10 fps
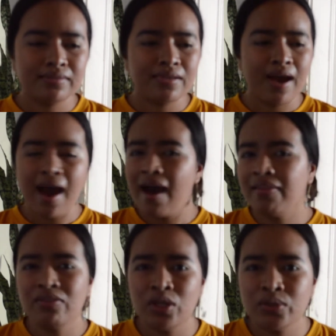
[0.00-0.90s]

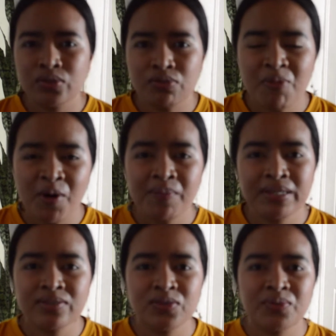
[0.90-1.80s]
had those
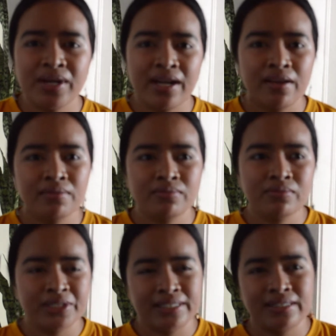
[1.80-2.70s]
moments where I
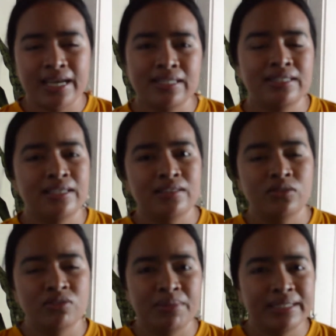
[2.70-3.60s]
was asking
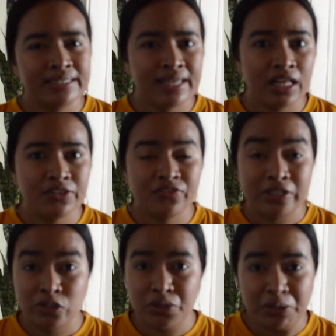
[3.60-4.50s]
to
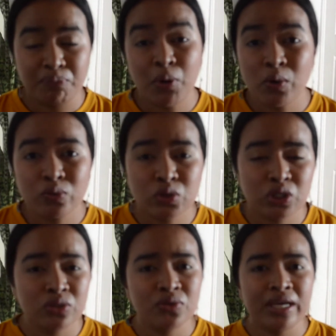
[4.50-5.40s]
myself, should I
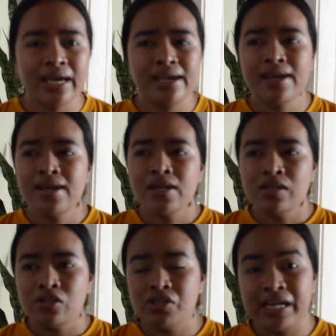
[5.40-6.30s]
post today?
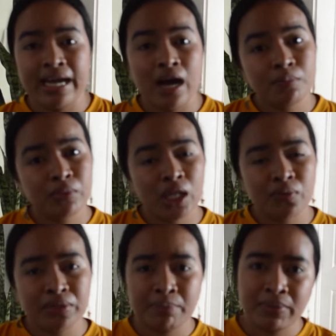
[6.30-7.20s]
Should I
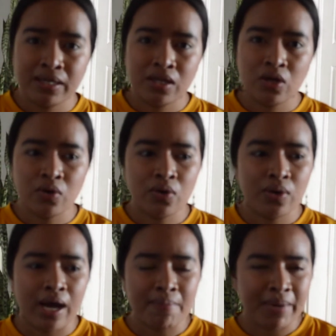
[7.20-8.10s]
upload the
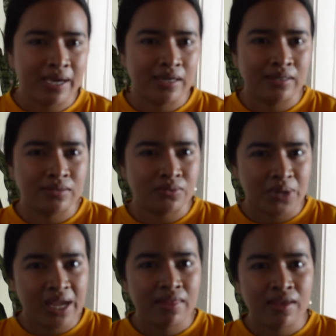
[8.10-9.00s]
video? Am I
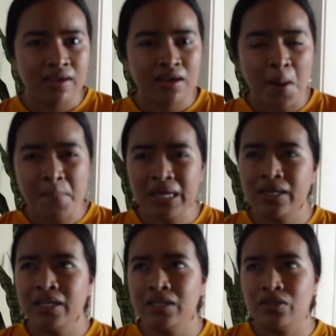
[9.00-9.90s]
ready? Am
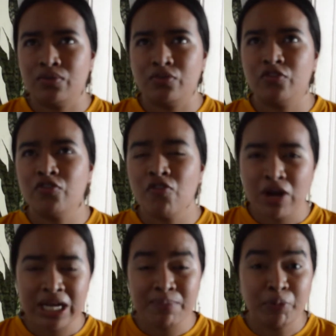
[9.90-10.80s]
I
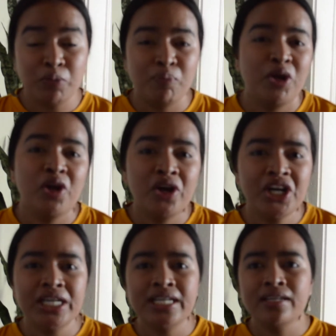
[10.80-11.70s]
fully
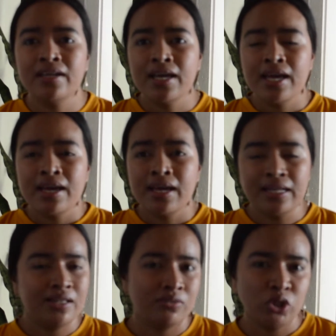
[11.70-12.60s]
prepared?
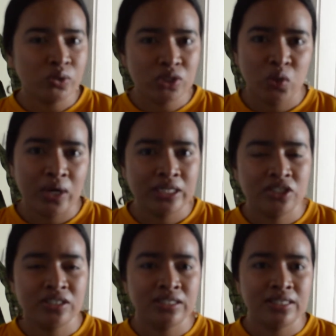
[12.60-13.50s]
and those
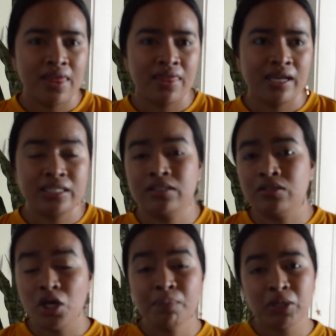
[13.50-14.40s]
questions that
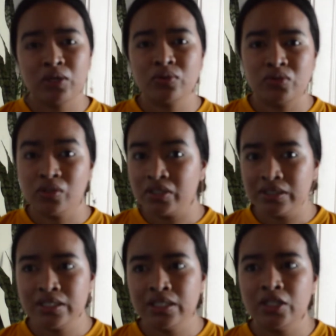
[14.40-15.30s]
stop you to
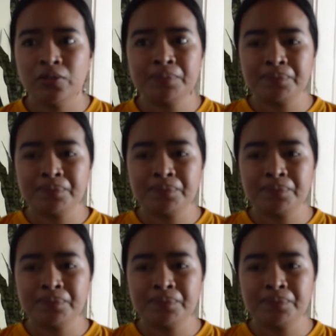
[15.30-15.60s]
continue.